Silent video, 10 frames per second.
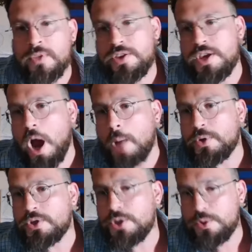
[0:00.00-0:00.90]
the
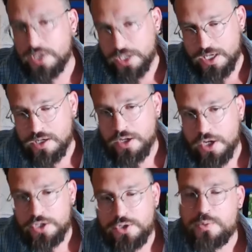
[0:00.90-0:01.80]
opportunity
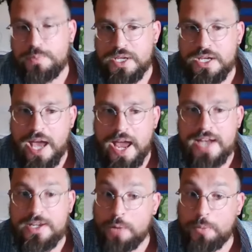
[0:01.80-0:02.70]
to be
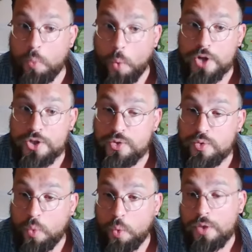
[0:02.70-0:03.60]
a number one,
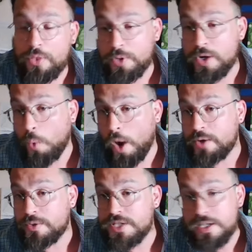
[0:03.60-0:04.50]
two, or three
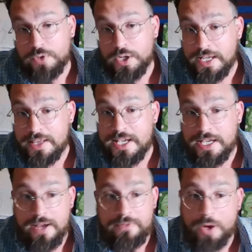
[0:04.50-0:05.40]
wide receiver in
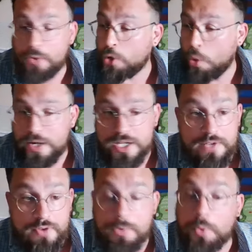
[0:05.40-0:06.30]
the NFL. They're going to
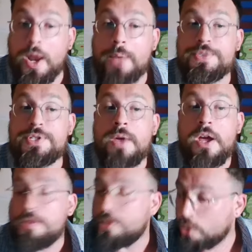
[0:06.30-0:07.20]
give him the reps.
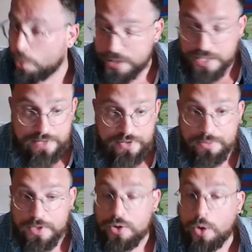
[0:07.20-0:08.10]
They're going to give
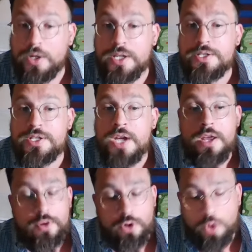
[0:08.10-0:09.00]
him the targets.
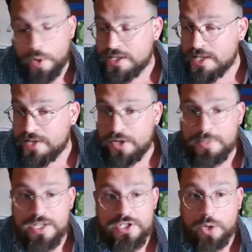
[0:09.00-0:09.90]
They're going to give
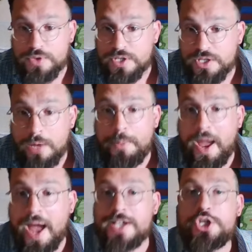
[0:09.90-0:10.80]
him his own sub
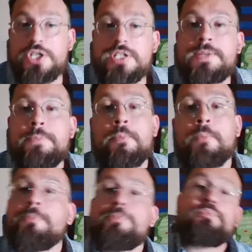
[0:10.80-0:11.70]
packages.
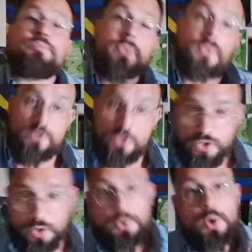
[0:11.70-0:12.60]

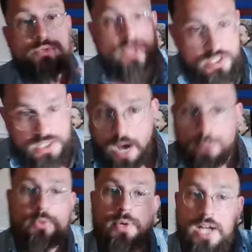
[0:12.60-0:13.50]
So those are the
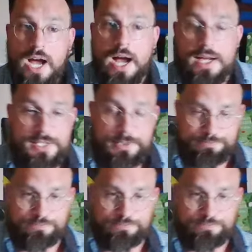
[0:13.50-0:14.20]
top three guys.